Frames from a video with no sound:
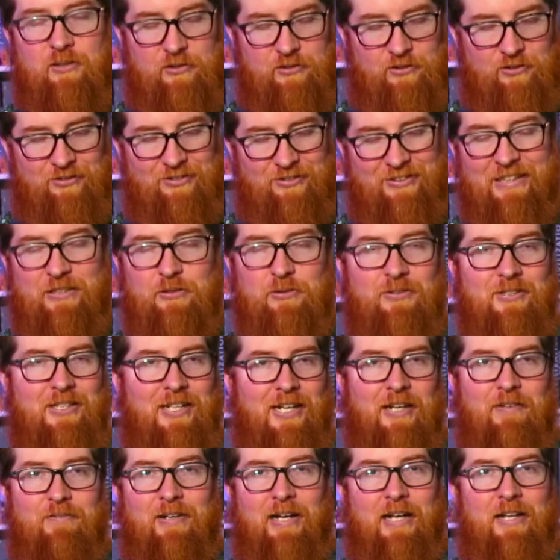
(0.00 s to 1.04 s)
single
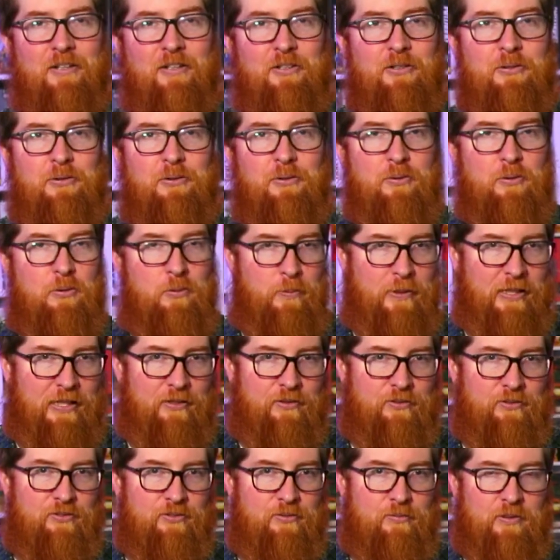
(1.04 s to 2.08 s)
die value
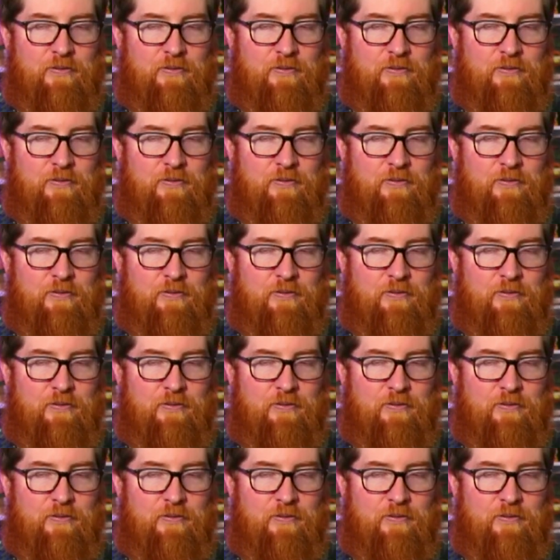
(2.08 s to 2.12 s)
wins,